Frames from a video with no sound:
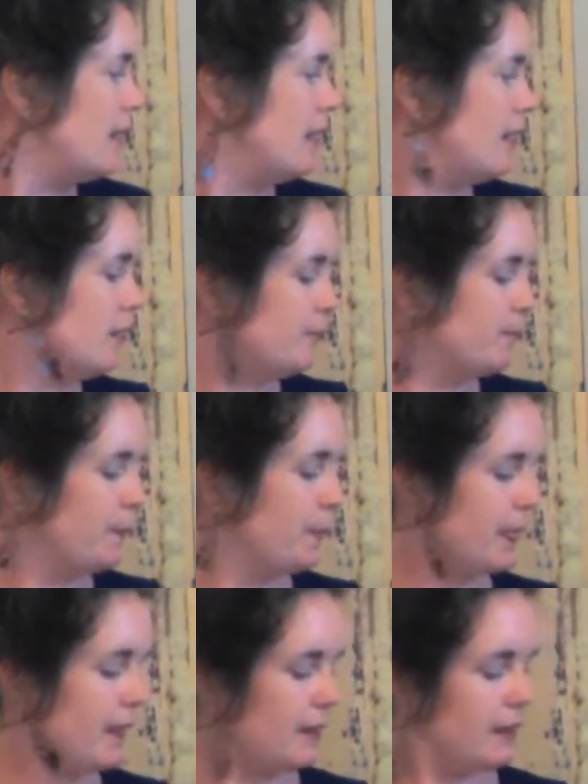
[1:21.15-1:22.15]
And
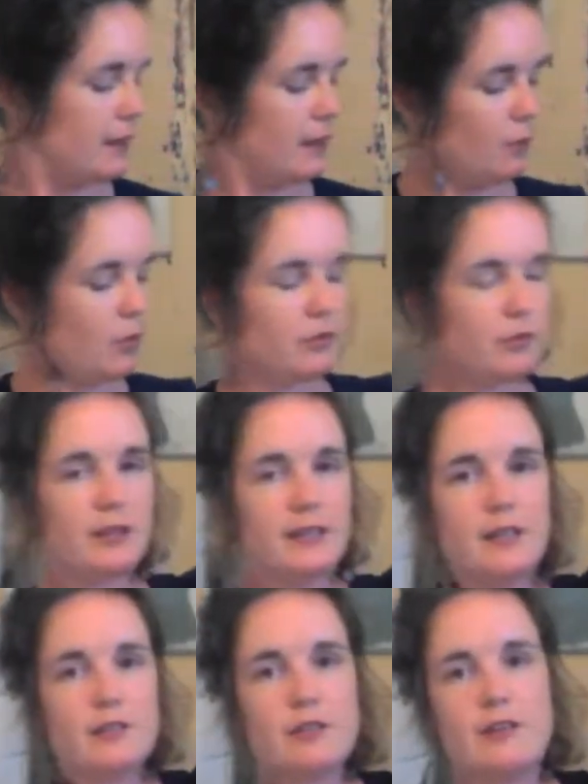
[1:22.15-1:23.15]
what's really
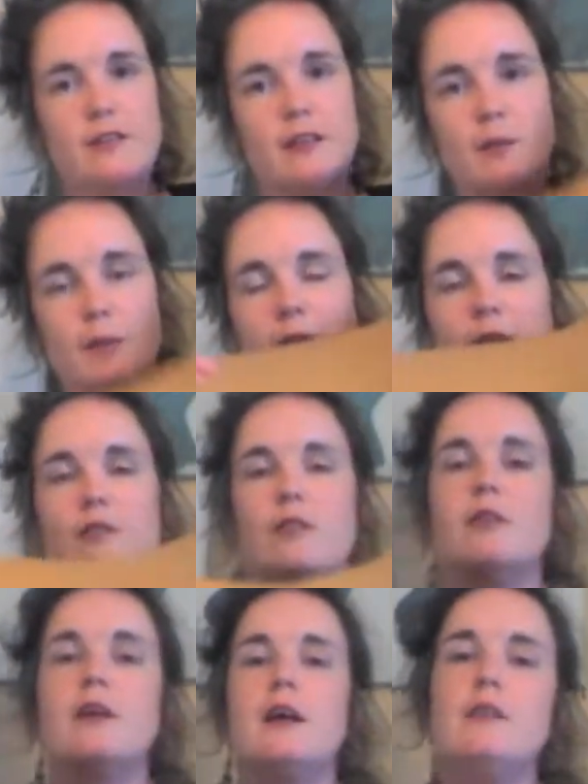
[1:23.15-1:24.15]
interesting about that
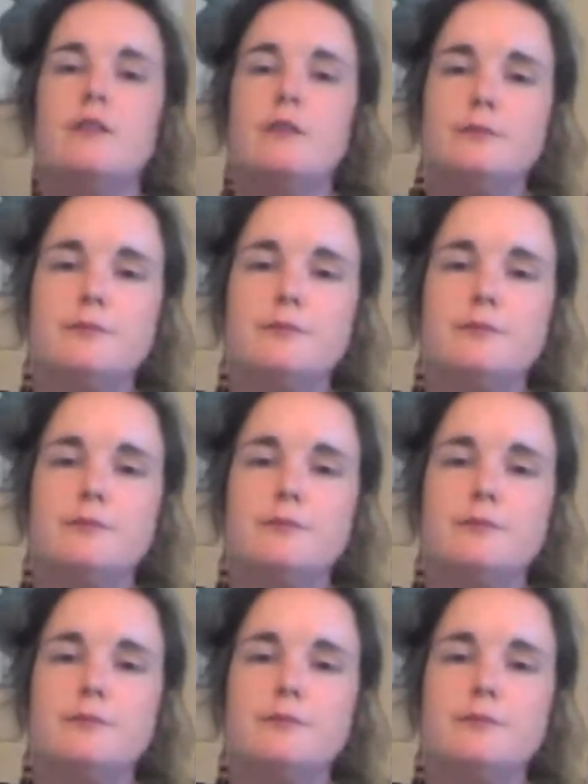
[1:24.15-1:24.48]
song is,